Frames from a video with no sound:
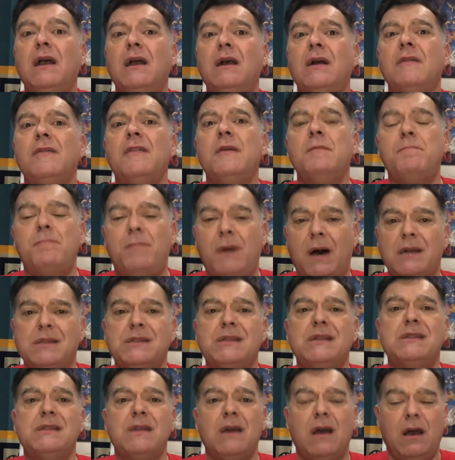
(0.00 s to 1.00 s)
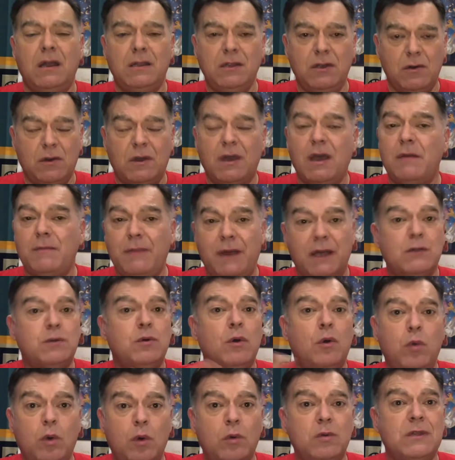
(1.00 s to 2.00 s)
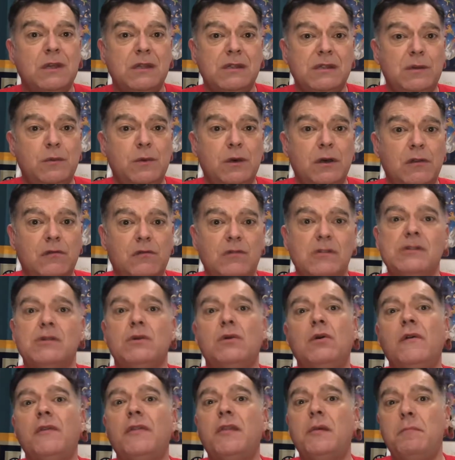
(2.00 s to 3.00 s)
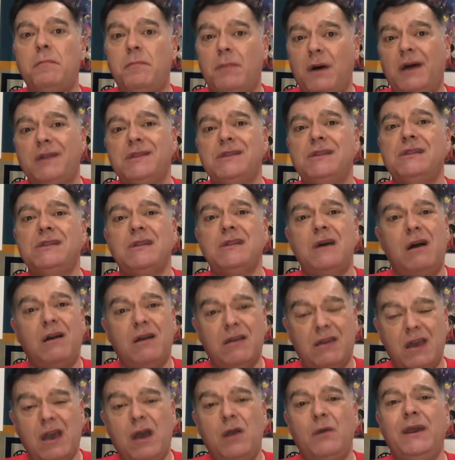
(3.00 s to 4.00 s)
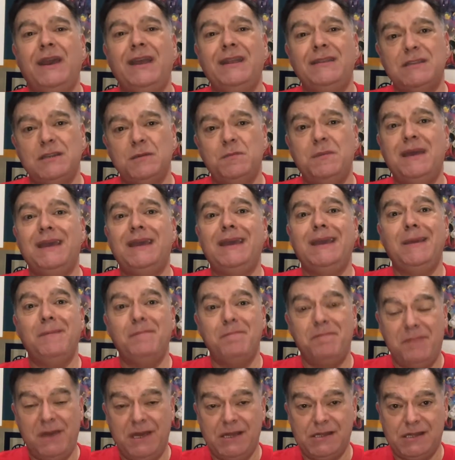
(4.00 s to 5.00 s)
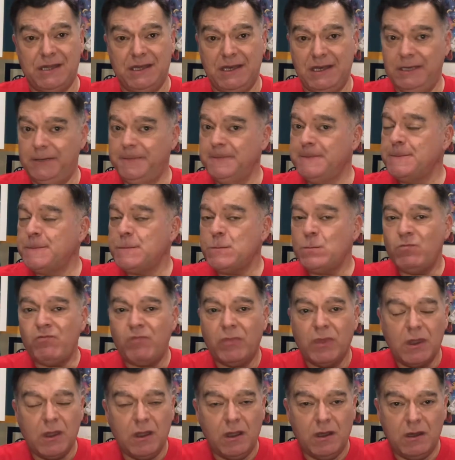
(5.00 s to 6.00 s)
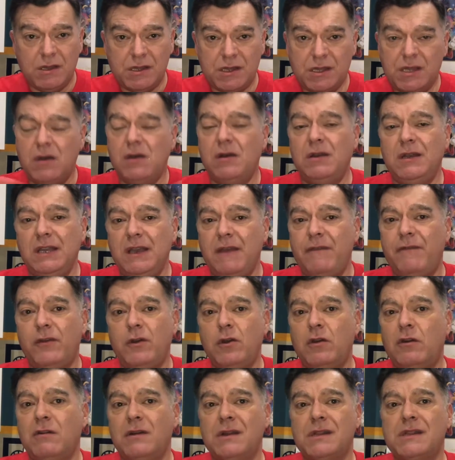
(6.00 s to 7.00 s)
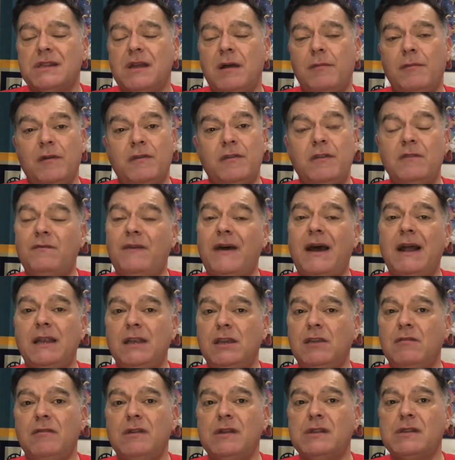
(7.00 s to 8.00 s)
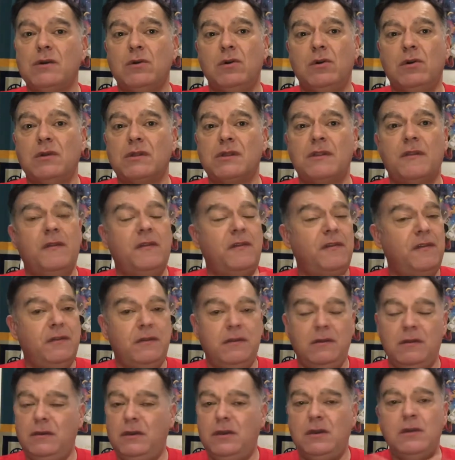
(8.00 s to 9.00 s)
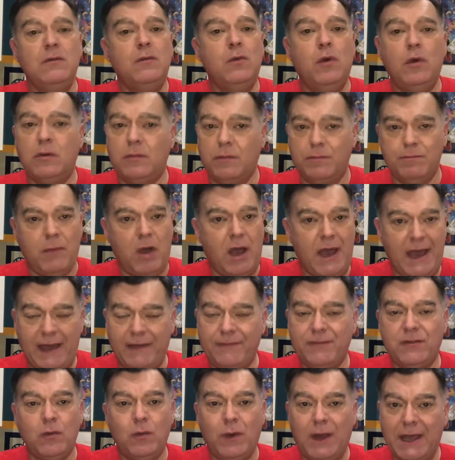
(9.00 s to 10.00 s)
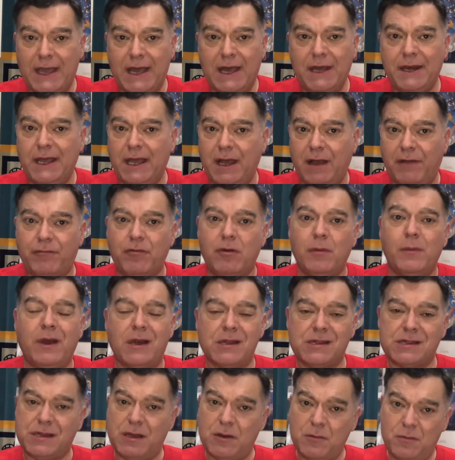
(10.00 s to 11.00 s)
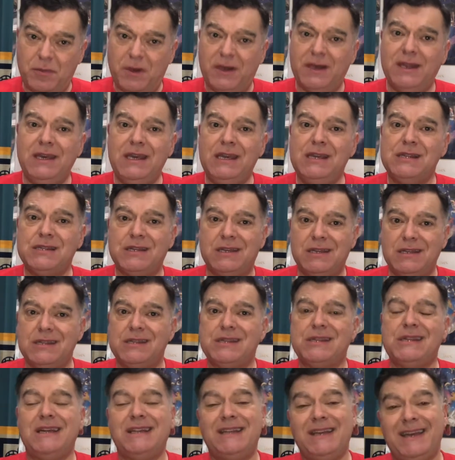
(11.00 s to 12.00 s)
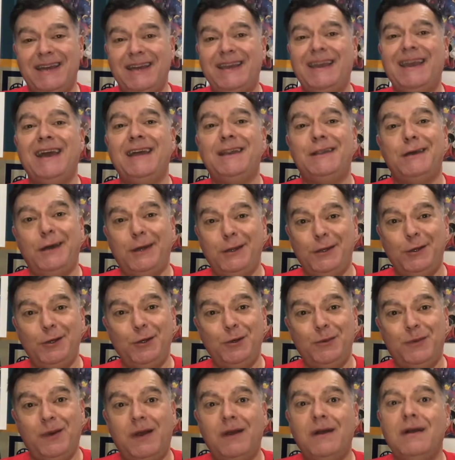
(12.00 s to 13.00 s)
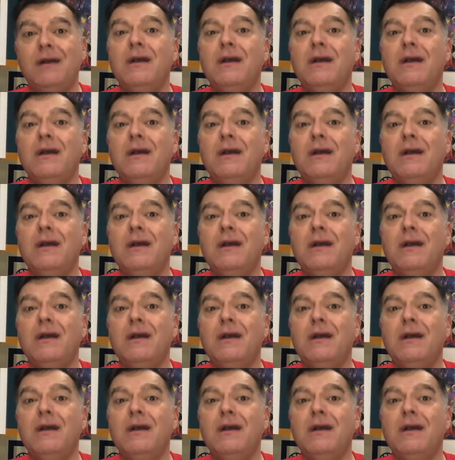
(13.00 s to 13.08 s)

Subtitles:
the buses, and you're going back to a Walt Disney World resort, the buses are going to be busy. Certainly if you're at some of the value resorts, you might have to wait an hour for a bus, so please consider again an Uber.